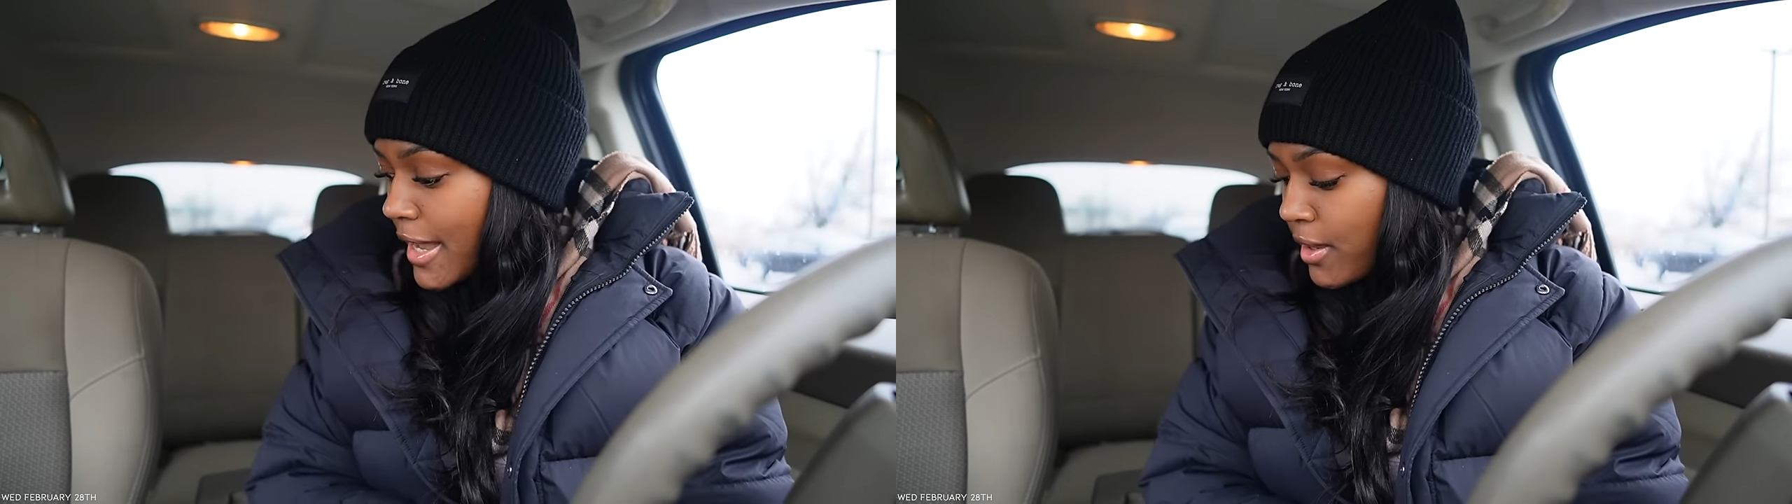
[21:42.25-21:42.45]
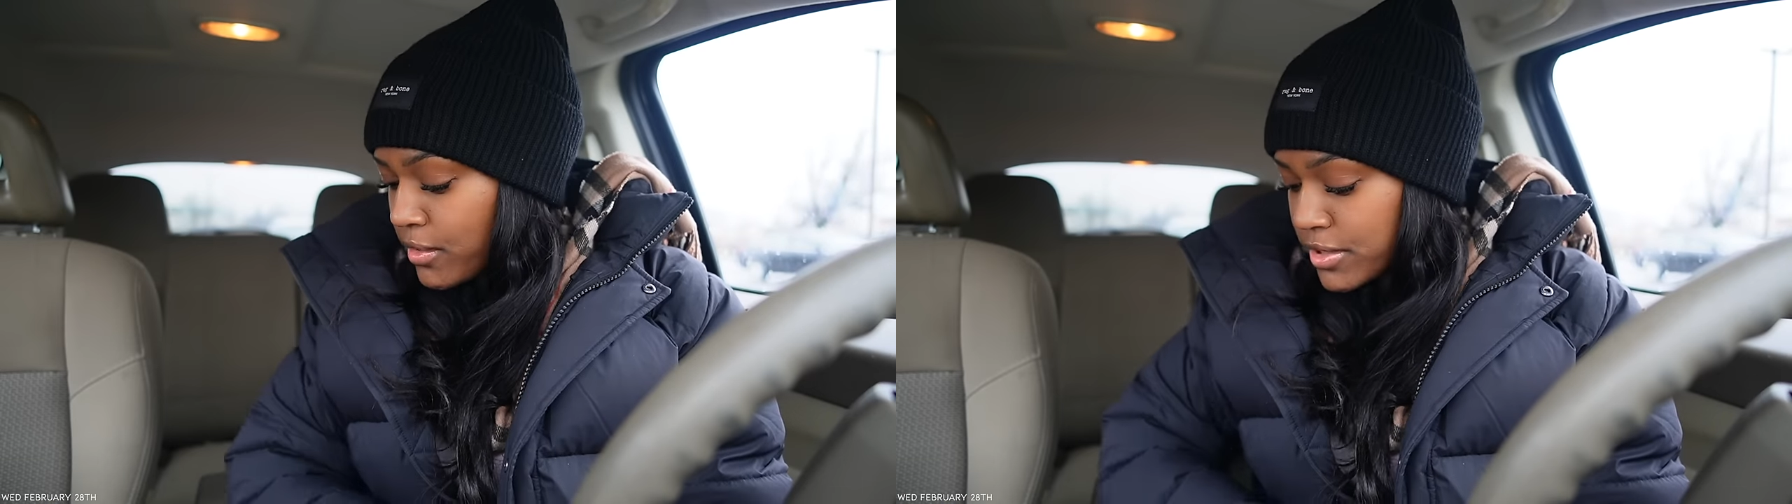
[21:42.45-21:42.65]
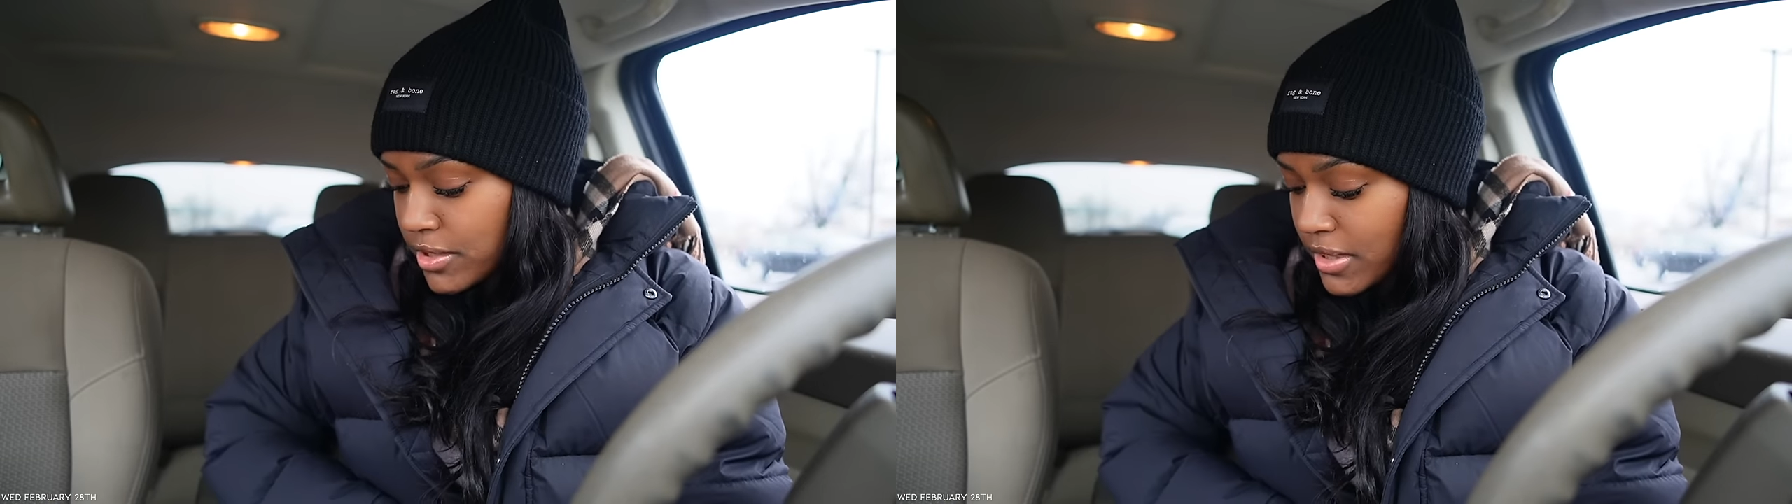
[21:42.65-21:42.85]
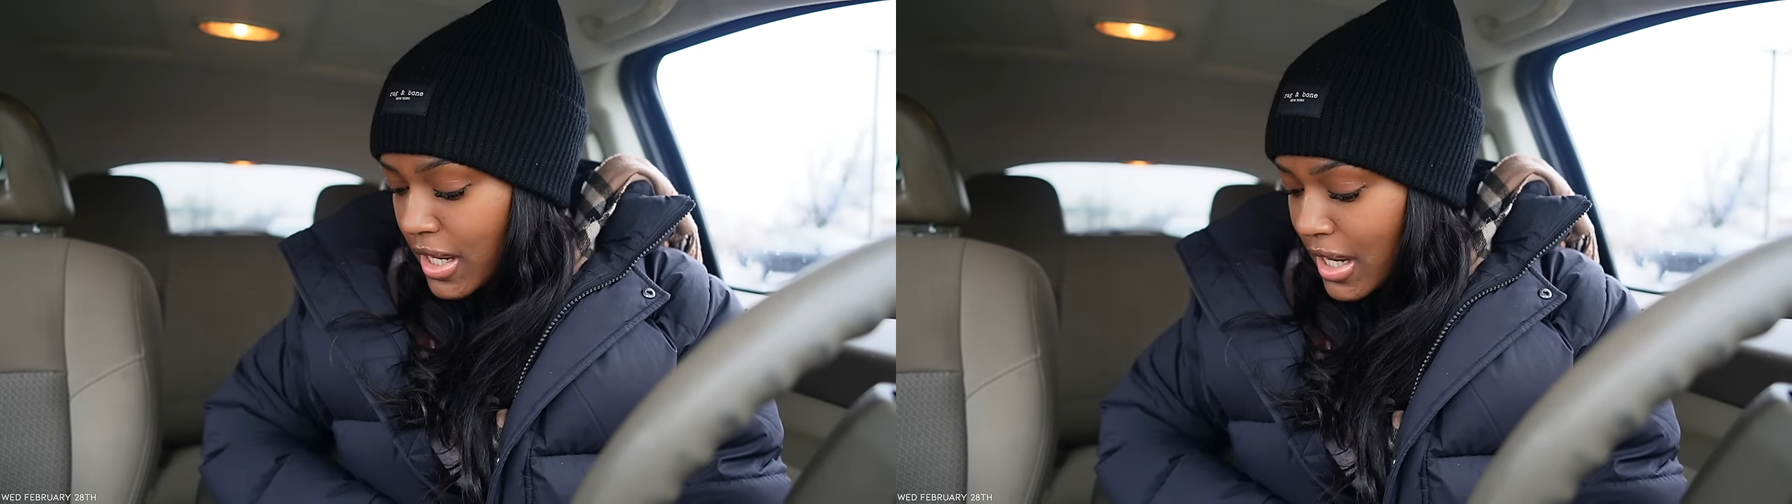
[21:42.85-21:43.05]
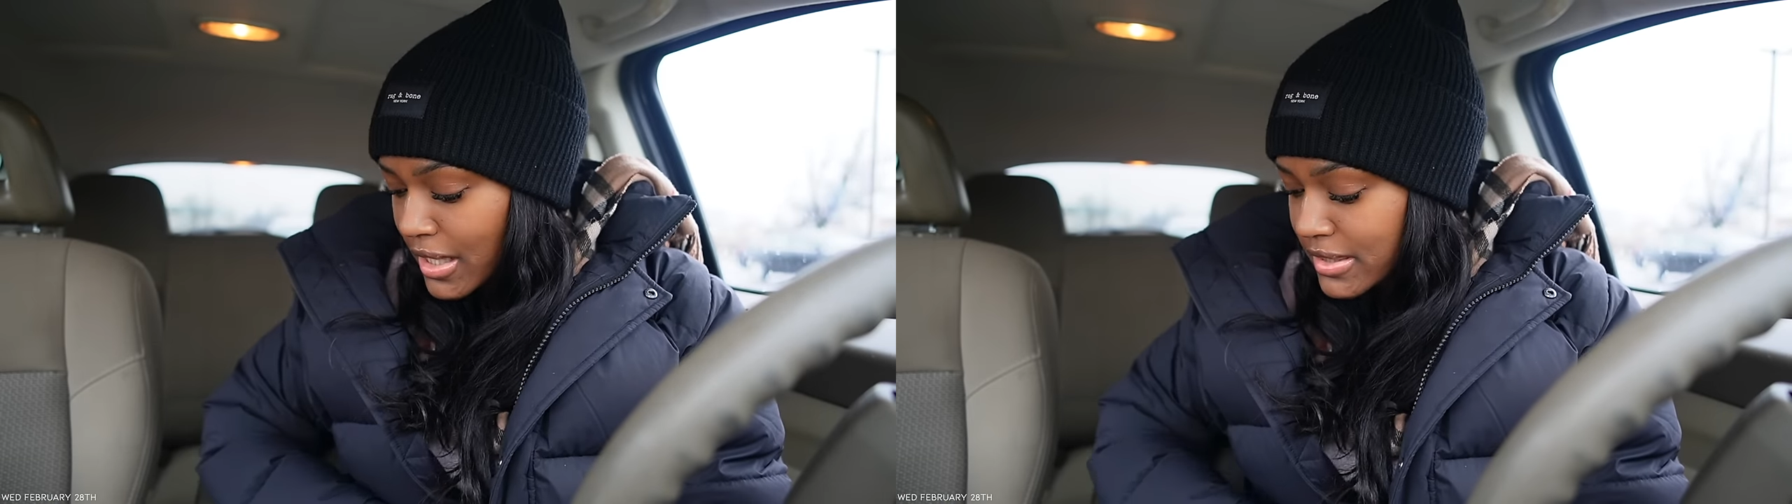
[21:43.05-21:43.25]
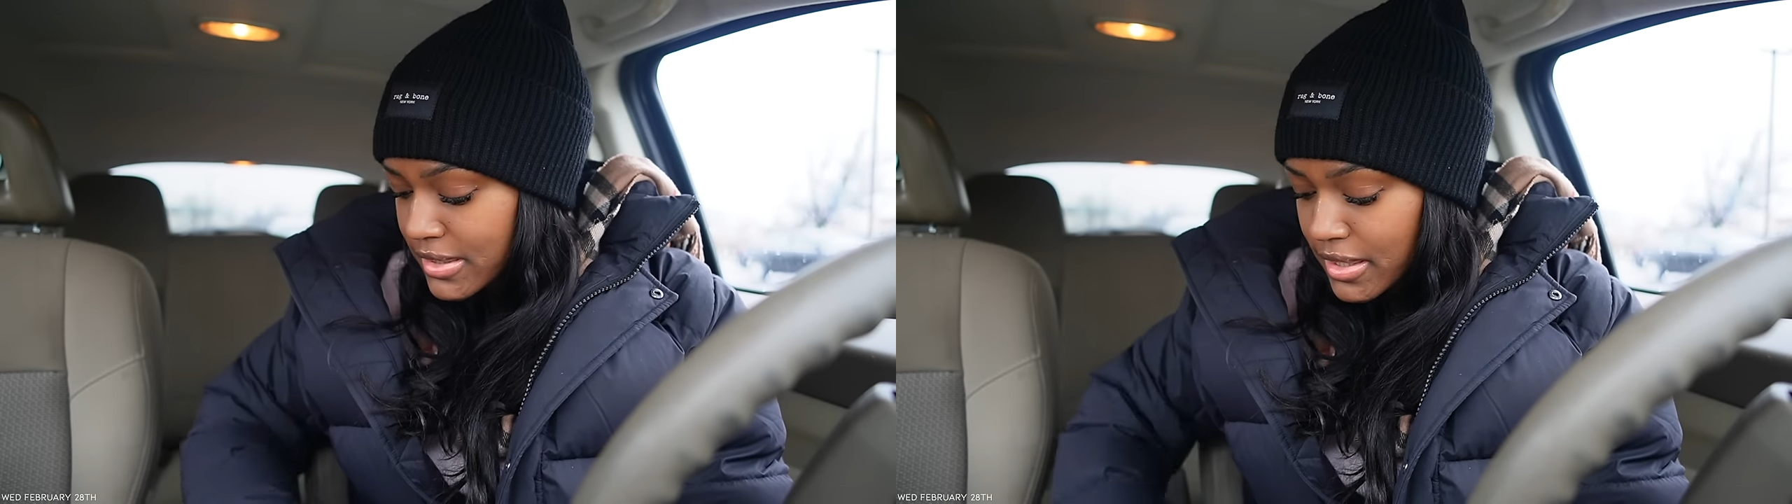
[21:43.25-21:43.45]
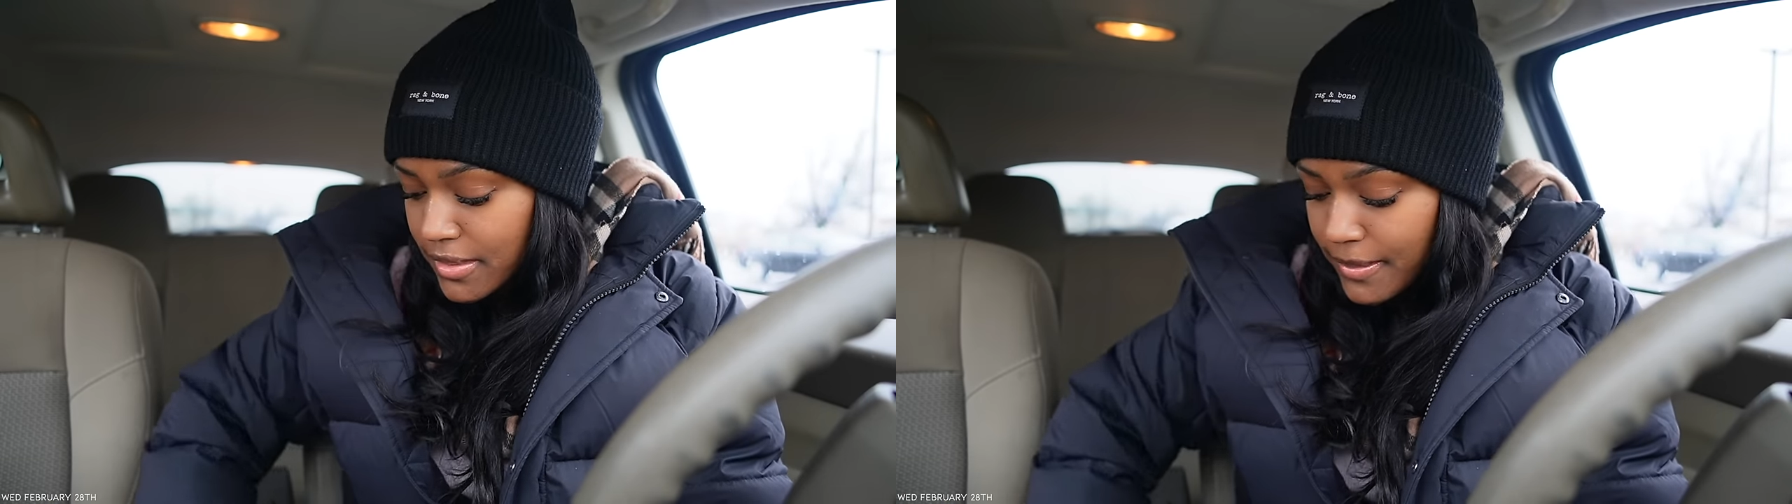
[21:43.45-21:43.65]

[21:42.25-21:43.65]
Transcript: I also got